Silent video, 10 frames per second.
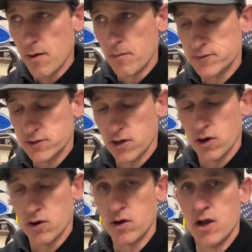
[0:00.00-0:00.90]

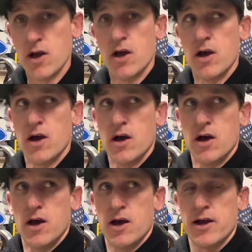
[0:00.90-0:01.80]
So
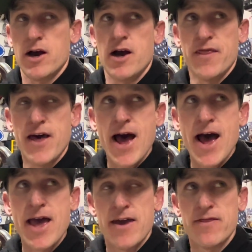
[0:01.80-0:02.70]
I got
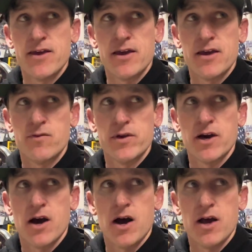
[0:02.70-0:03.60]
that, and then we
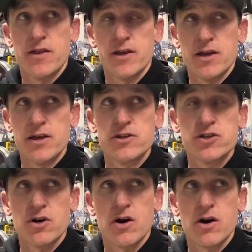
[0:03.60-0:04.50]
got the
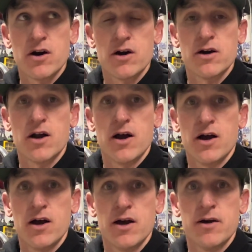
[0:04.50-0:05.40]
EGR
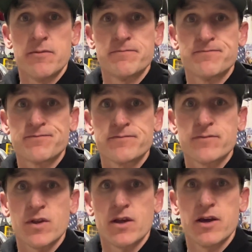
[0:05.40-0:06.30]
um,
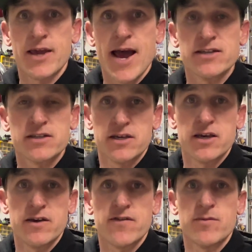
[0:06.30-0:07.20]
gasket
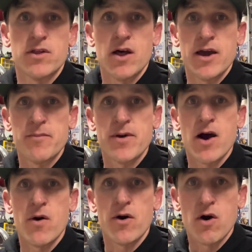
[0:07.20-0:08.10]
kit from Alliant
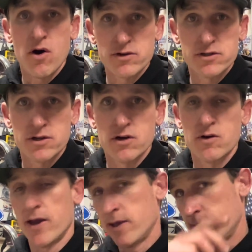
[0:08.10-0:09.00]
Power
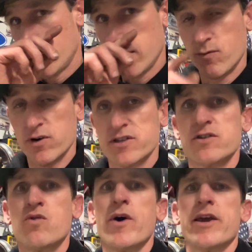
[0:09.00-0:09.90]
also, and then we're
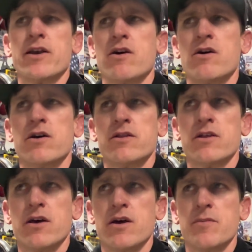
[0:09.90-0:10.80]
still waiting on
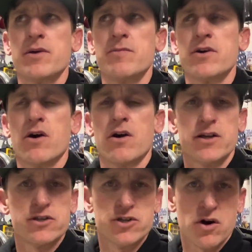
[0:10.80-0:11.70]
the
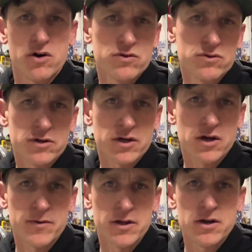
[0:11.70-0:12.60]
PPE EGR cooler to
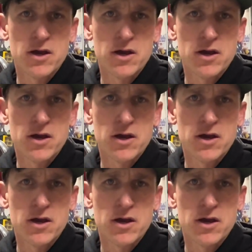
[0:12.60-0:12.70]
come in.